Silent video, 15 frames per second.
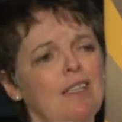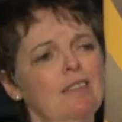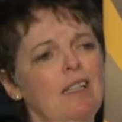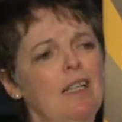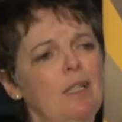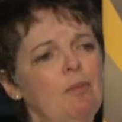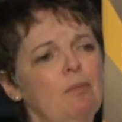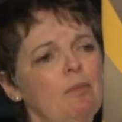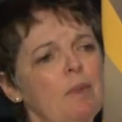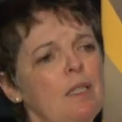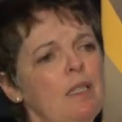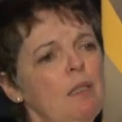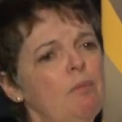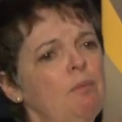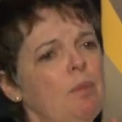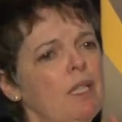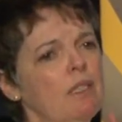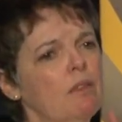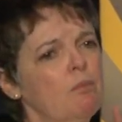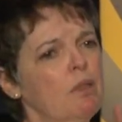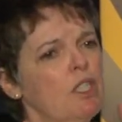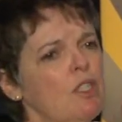Um,
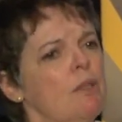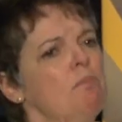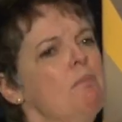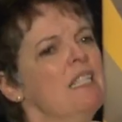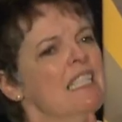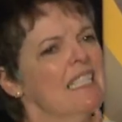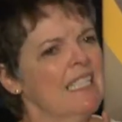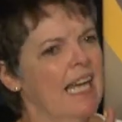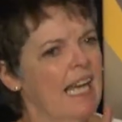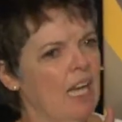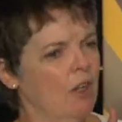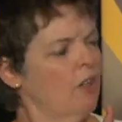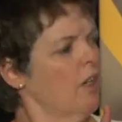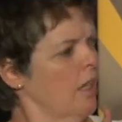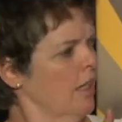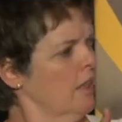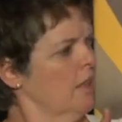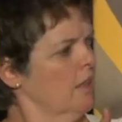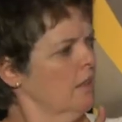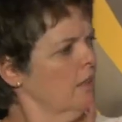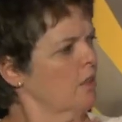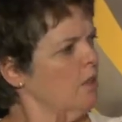but, but to miss out on it,
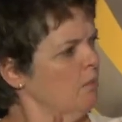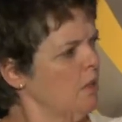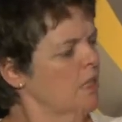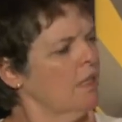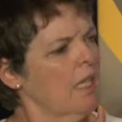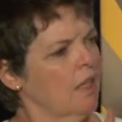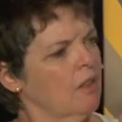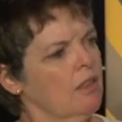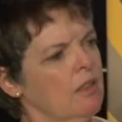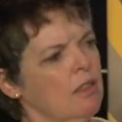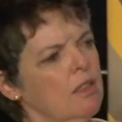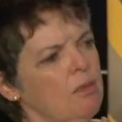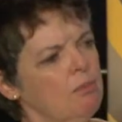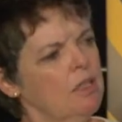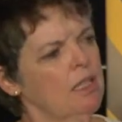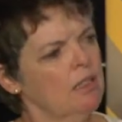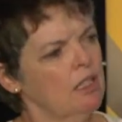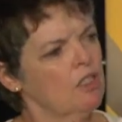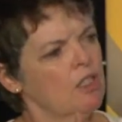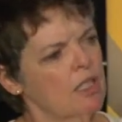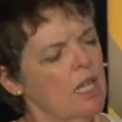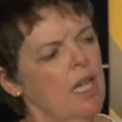to miss right. out on it completely,
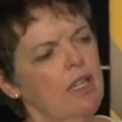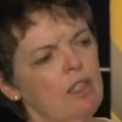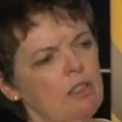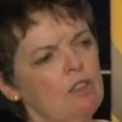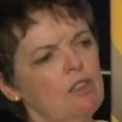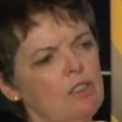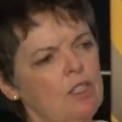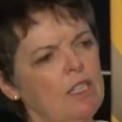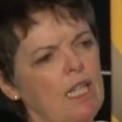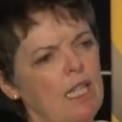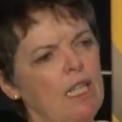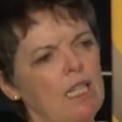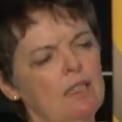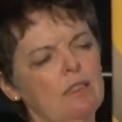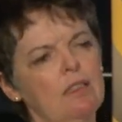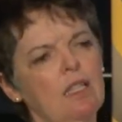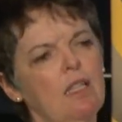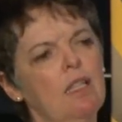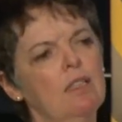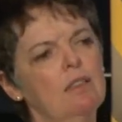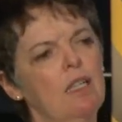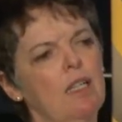to not understand
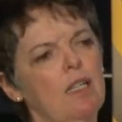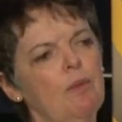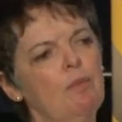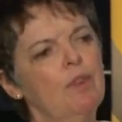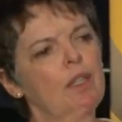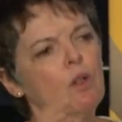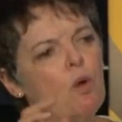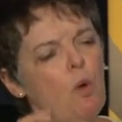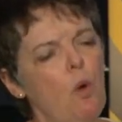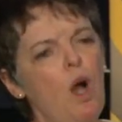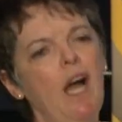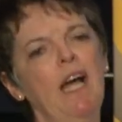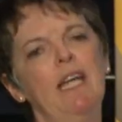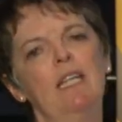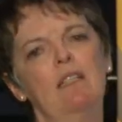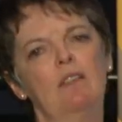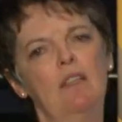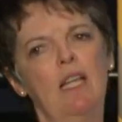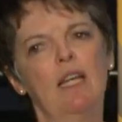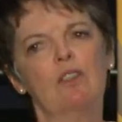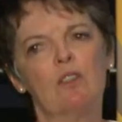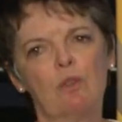um, the quiet
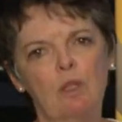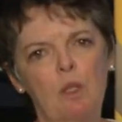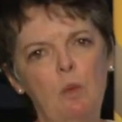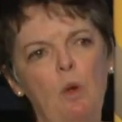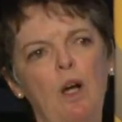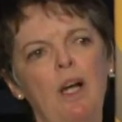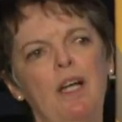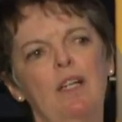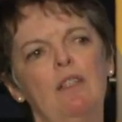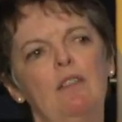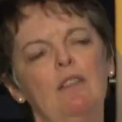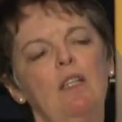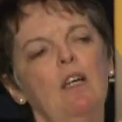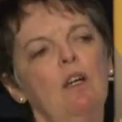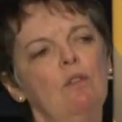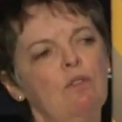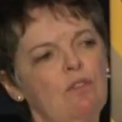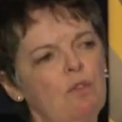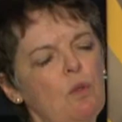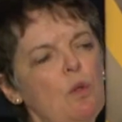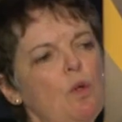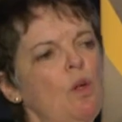that's required
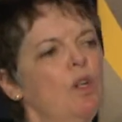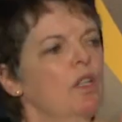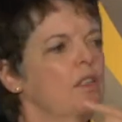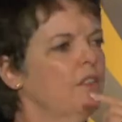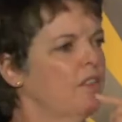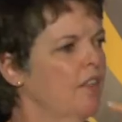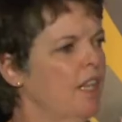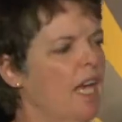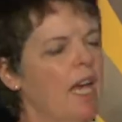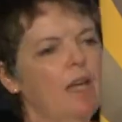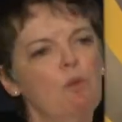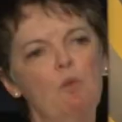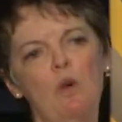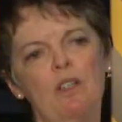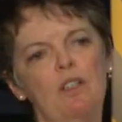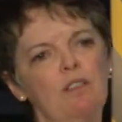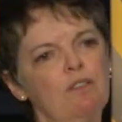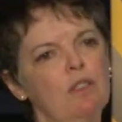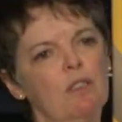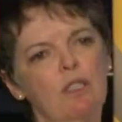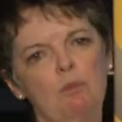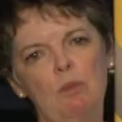for that
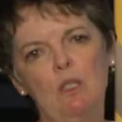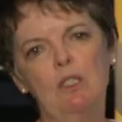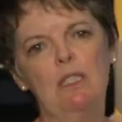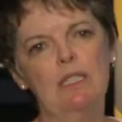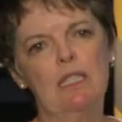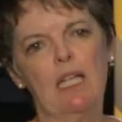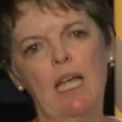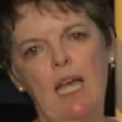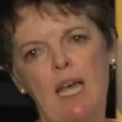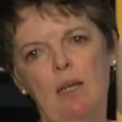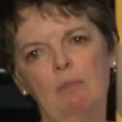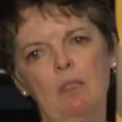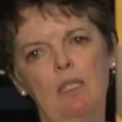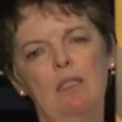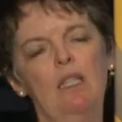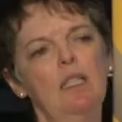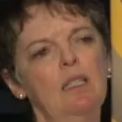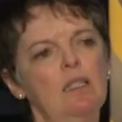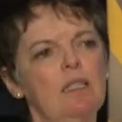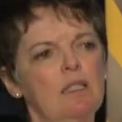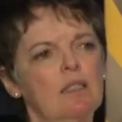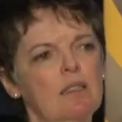wonderful communion to happen
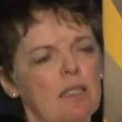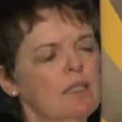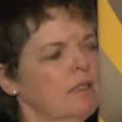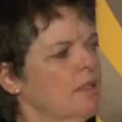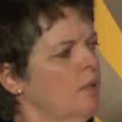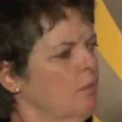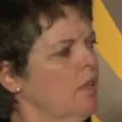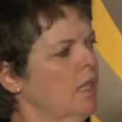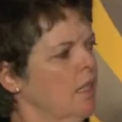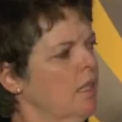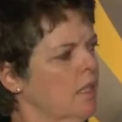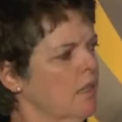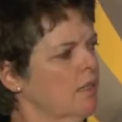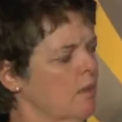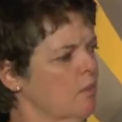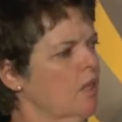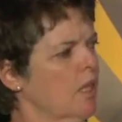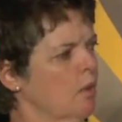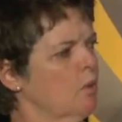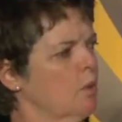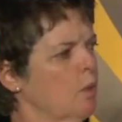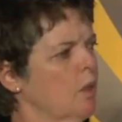is, is something that I
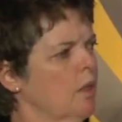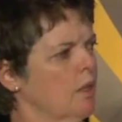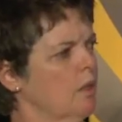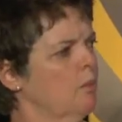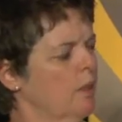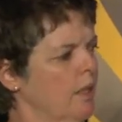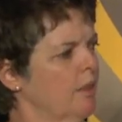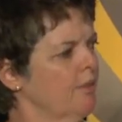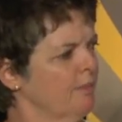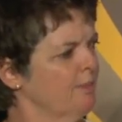sometimes worry about.